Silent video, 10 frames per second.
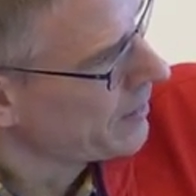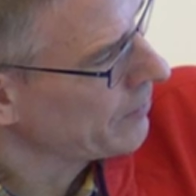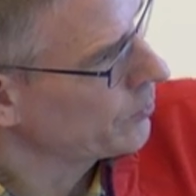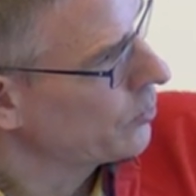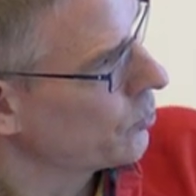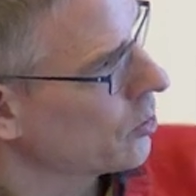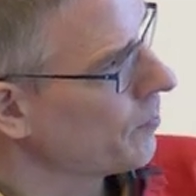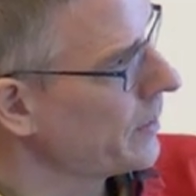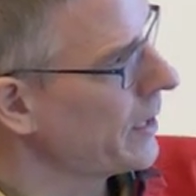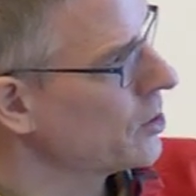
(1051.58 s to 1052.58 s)
that we do in
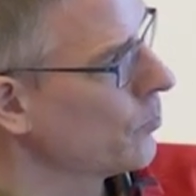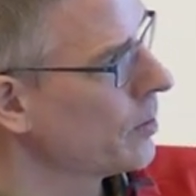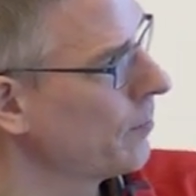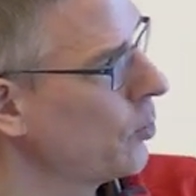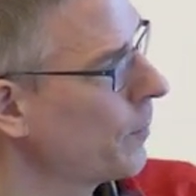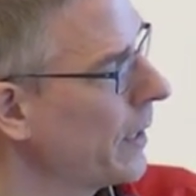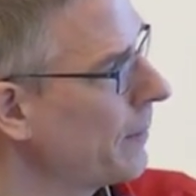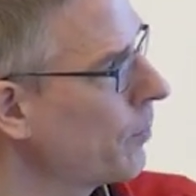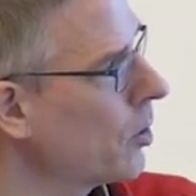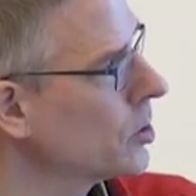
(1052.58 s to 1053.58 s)
combination with the Blue
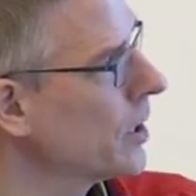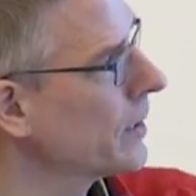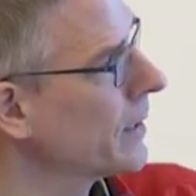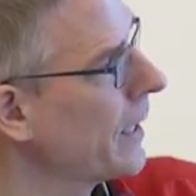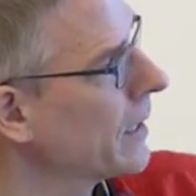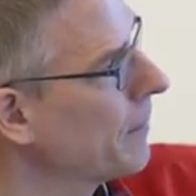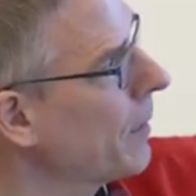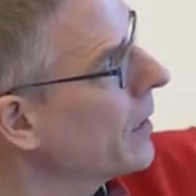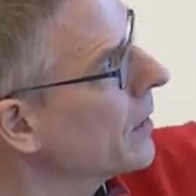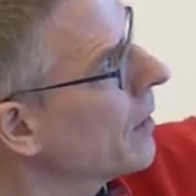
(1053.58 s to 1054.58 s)
Brain Project and Henry
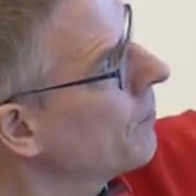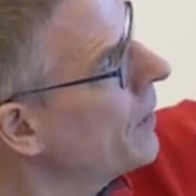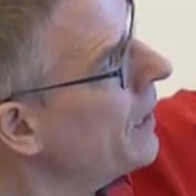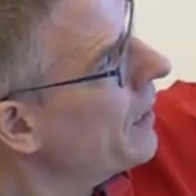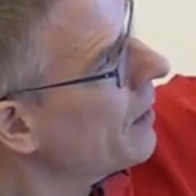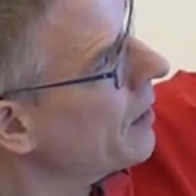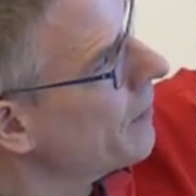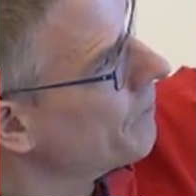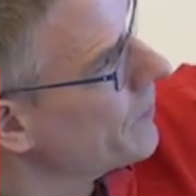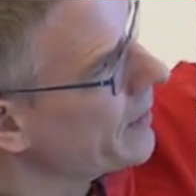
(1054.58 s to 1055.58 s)
Markram,
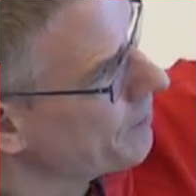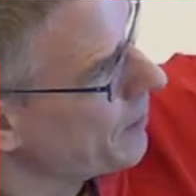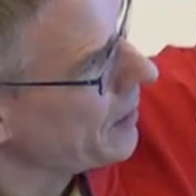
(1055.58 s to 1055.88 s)
um, then